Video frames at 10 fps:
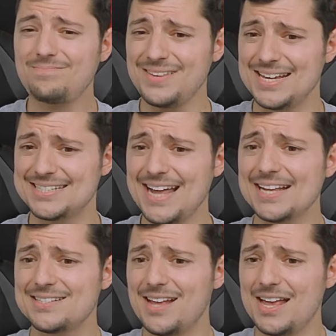His
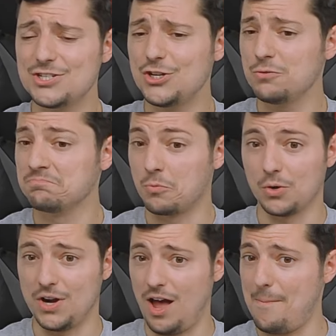stats last year
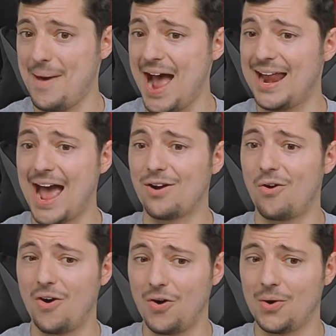were not bad at
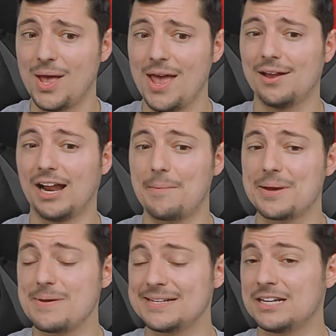all, and I'm
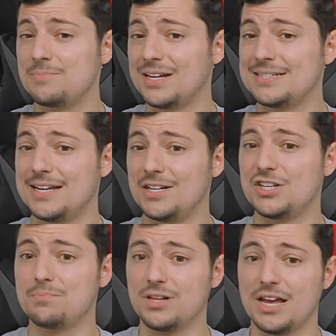expecting him to continue
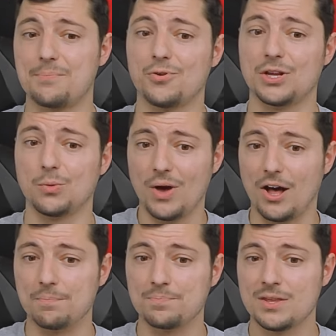to play pretty
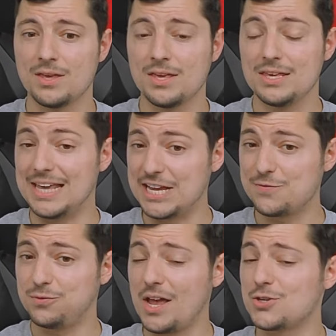well. He
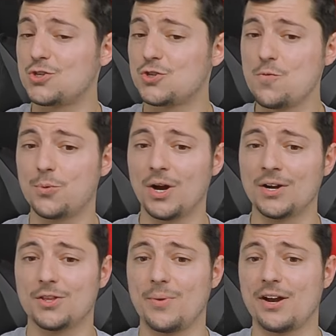is flying super
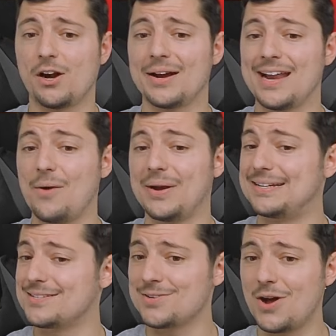under the radar right now. He
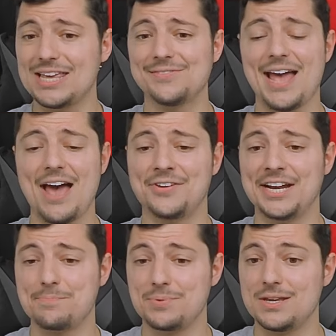does not even have an
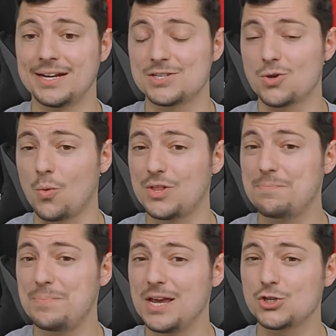ADP and is
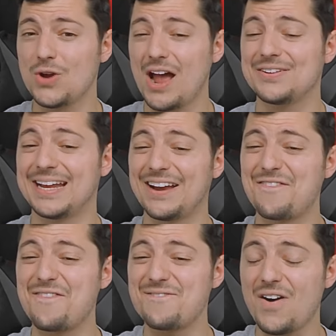only being drafted
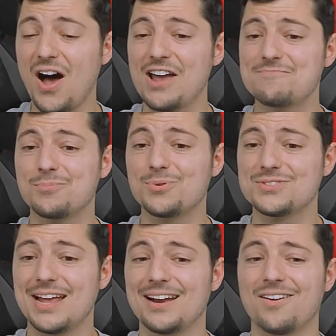in
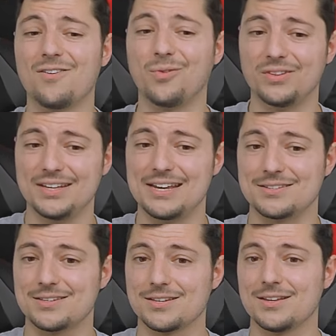5% of leagues.